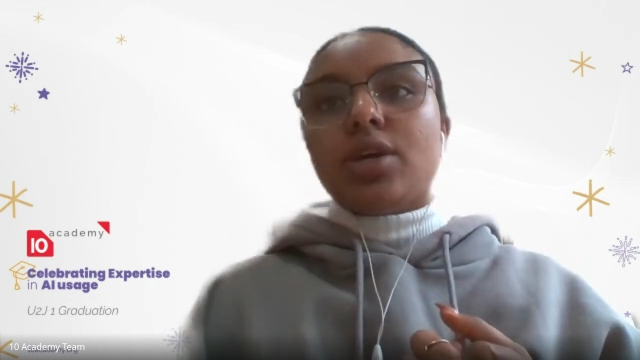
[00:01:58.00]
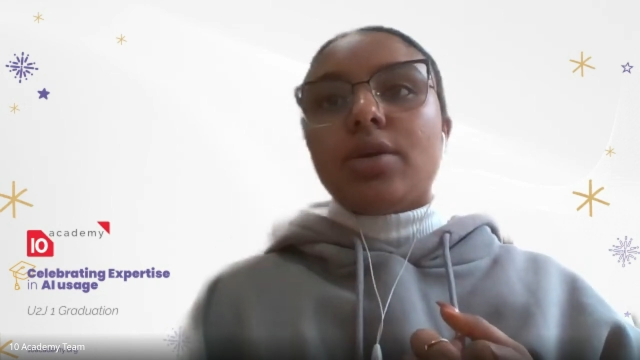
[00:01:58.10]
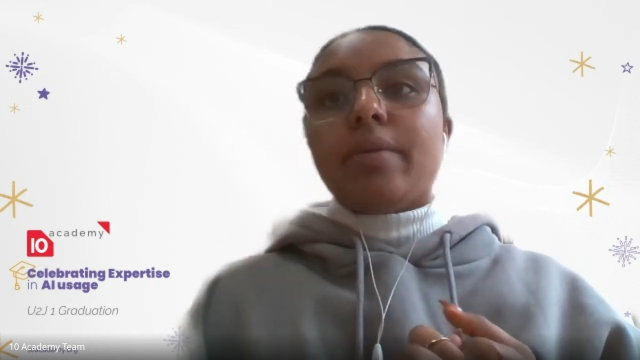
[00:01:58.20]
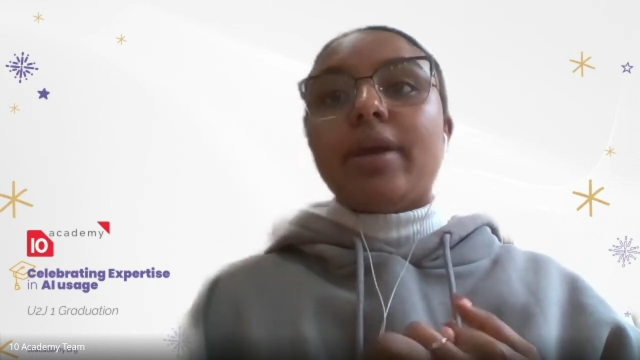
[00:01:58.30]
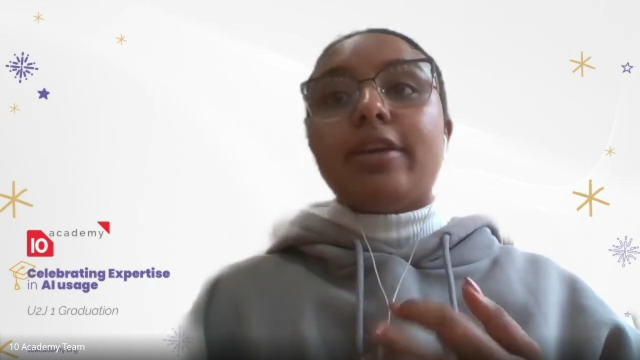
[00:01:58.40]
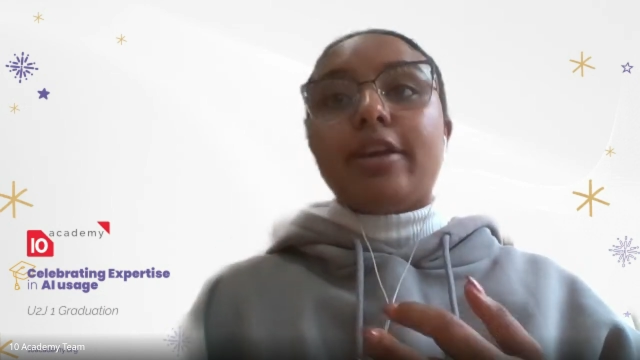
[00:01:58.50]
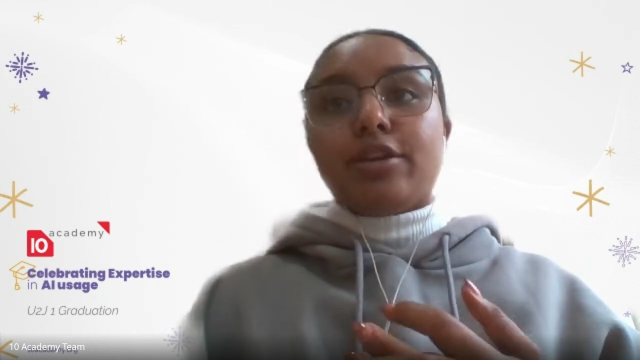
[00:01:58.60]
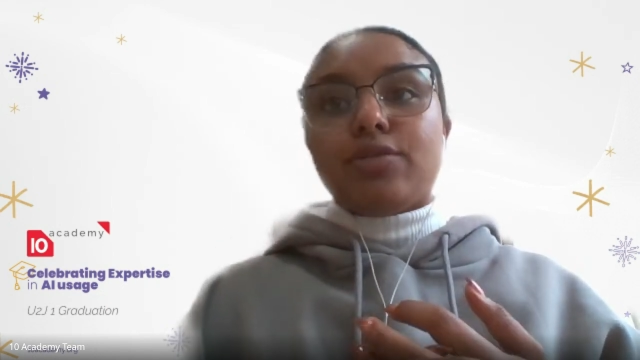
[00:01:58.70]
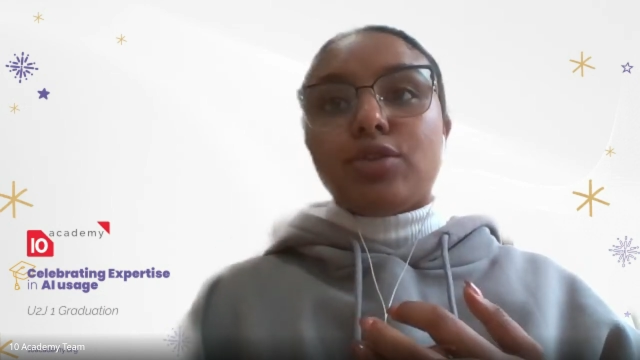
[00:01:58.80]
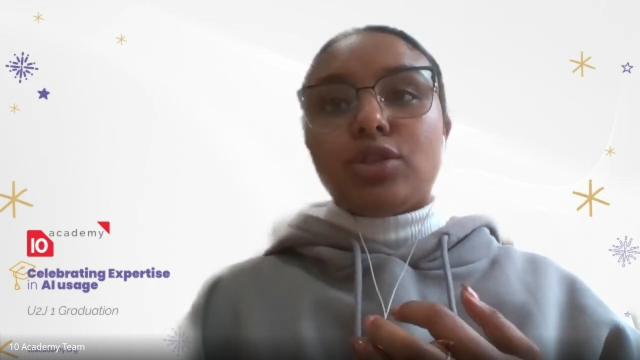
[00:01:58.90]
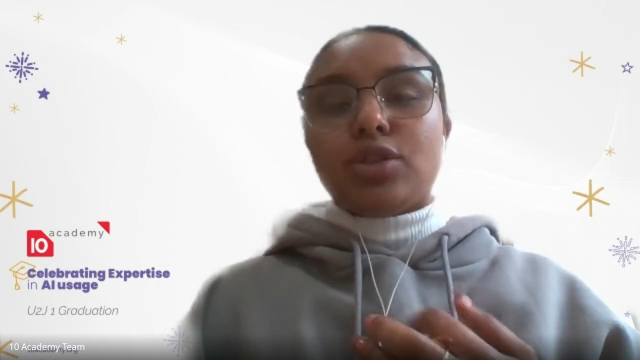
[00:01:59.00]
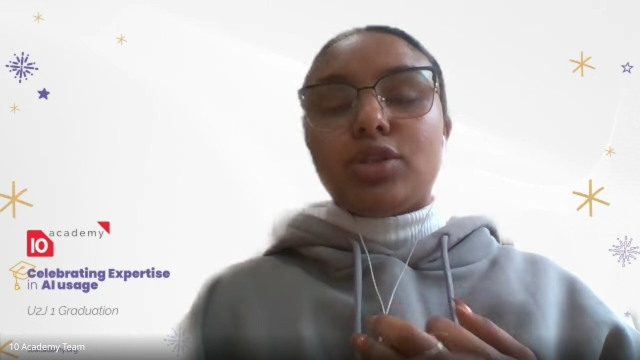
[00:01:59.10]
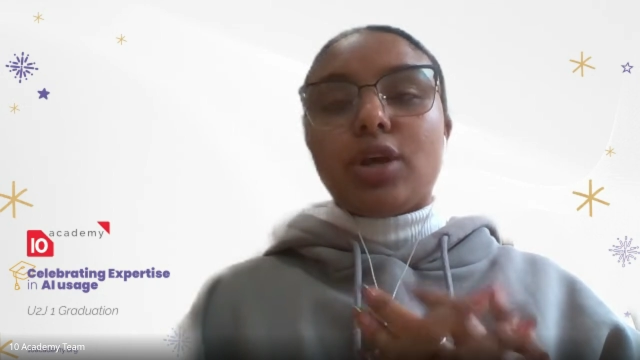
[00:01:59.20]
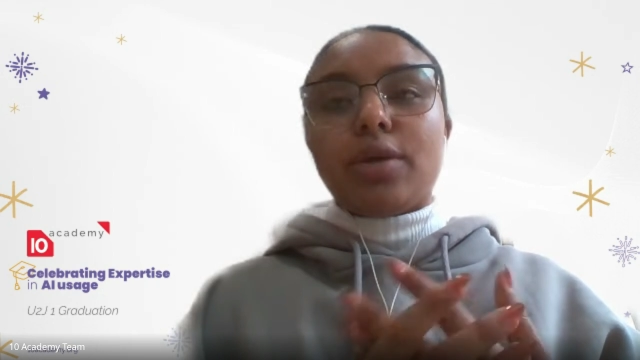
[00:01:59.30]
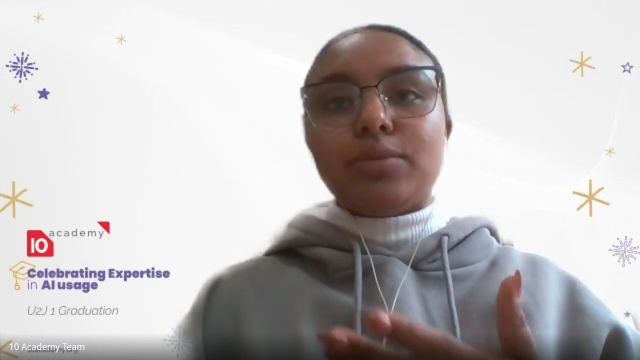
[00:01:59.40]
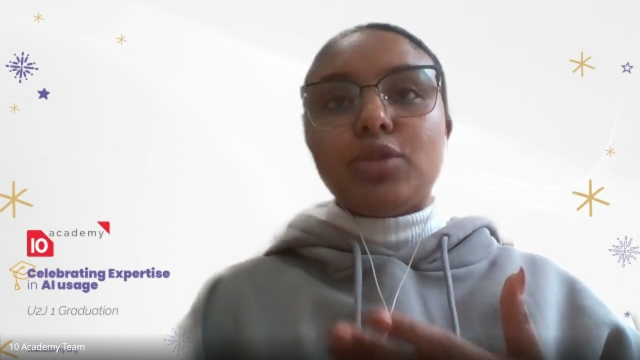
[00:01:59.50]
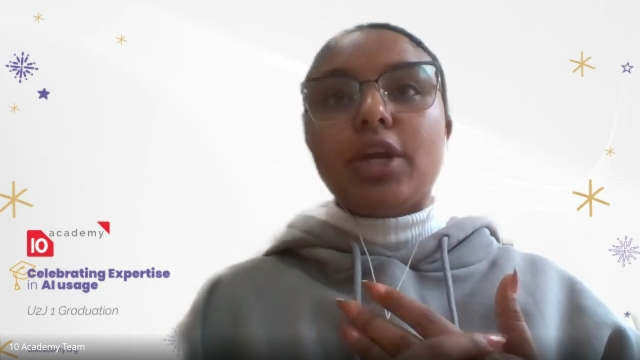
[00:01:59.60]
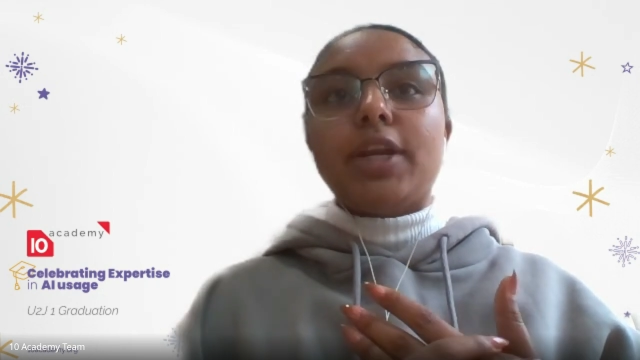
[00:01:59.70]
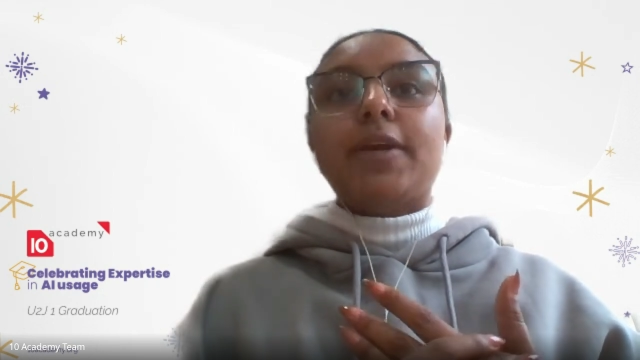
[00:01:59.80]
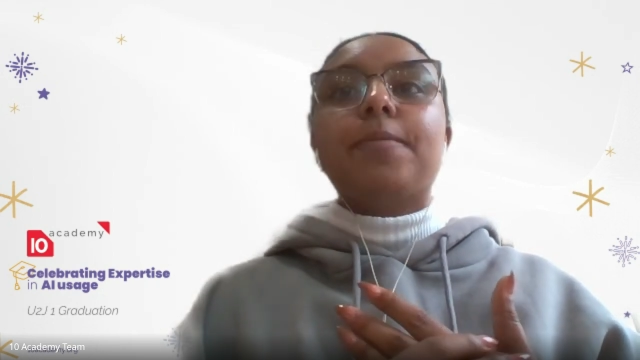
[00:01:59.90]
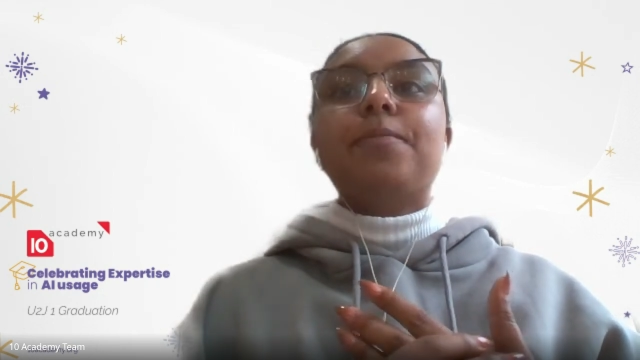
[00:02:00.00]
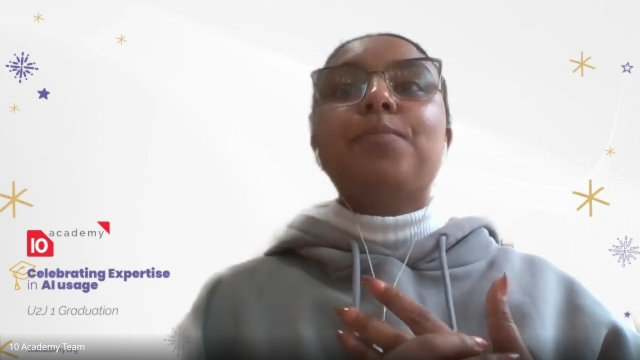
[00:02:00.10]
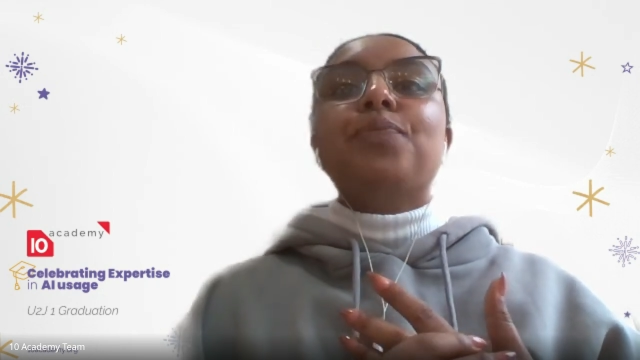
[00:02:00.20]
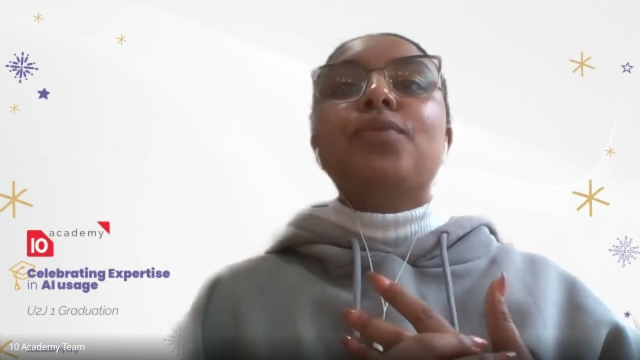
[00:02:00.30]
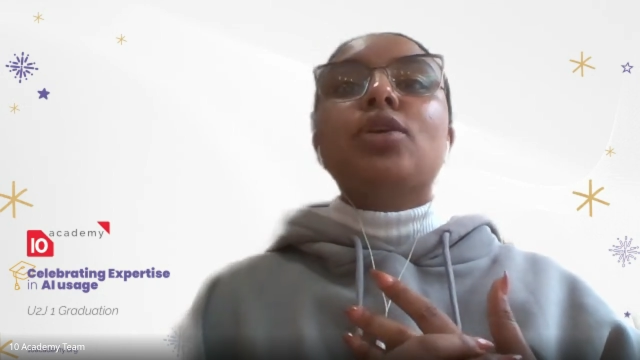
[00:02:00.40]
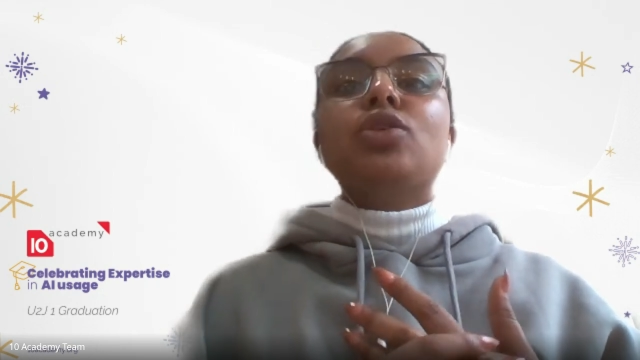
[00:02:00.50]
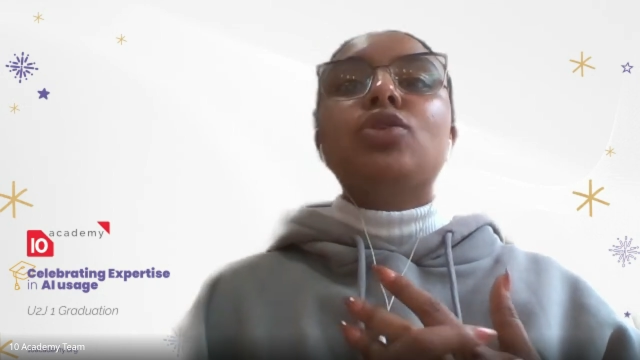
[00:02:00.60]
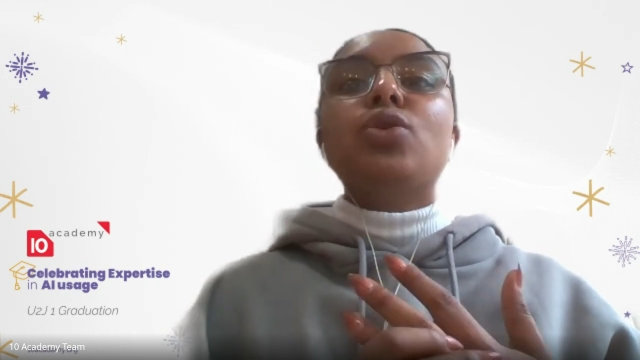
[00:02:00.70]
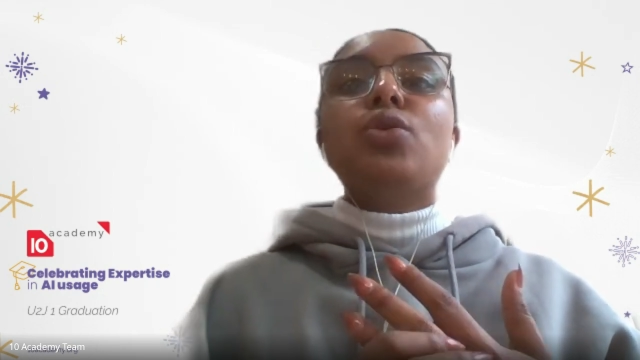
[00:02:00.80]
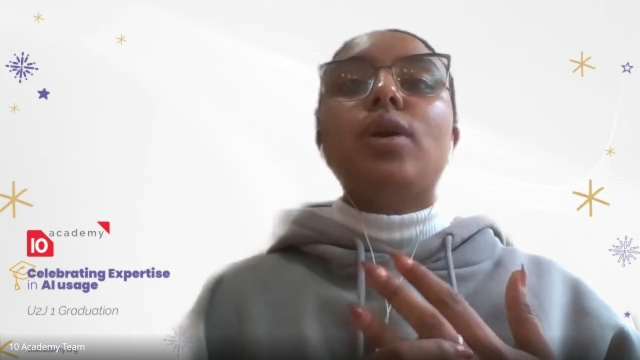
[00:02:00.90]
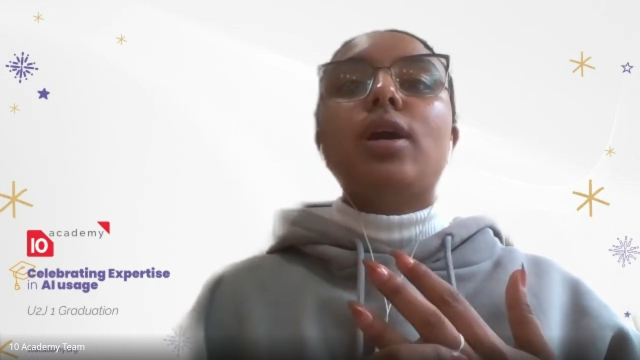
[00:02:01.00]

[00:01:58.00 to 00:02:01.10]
by the end of this um, training. So